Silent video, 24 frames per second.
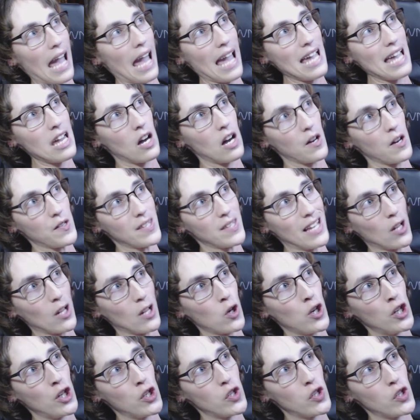chaos
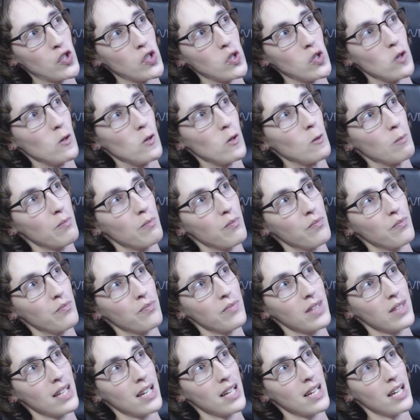that could ensue
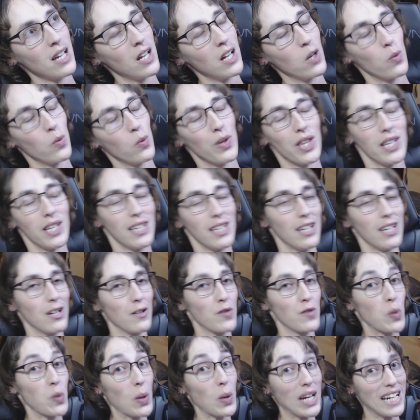within the
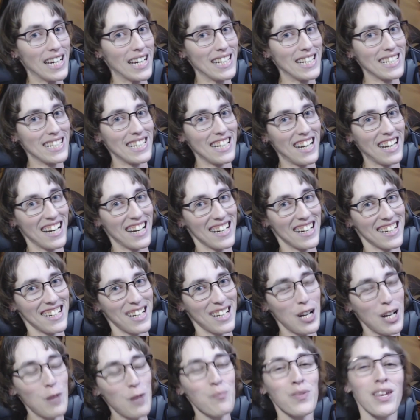year of 2019.
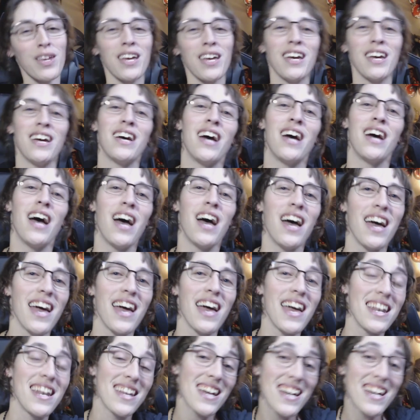
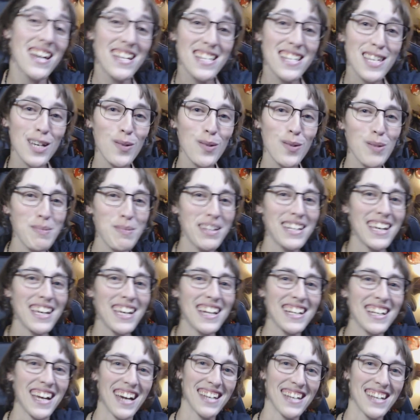And until we meet
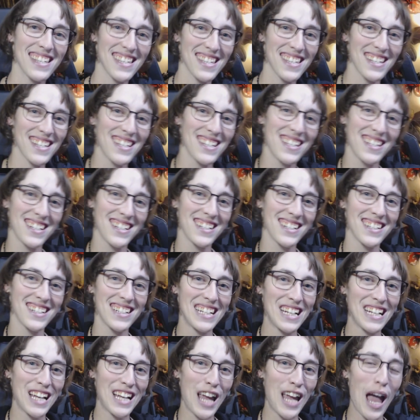again, guys,
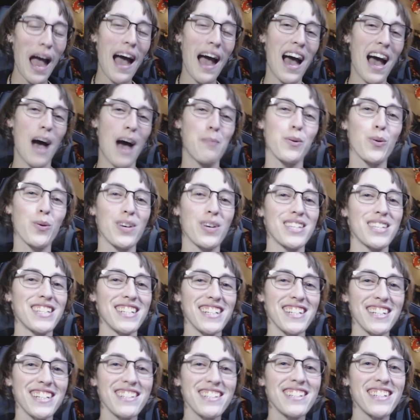happy
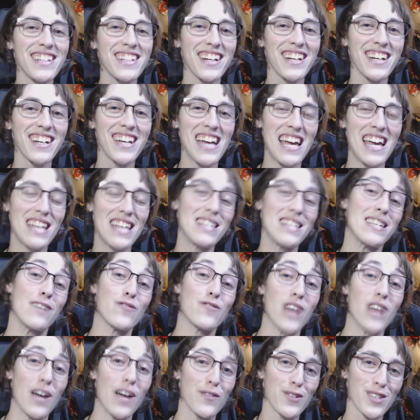questing and
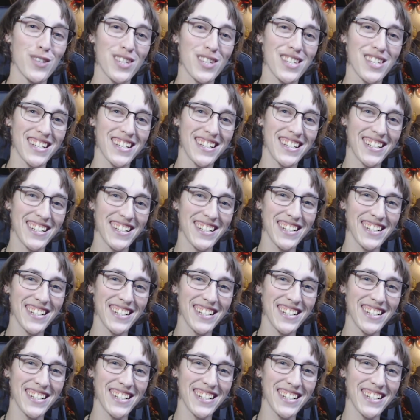safe travels.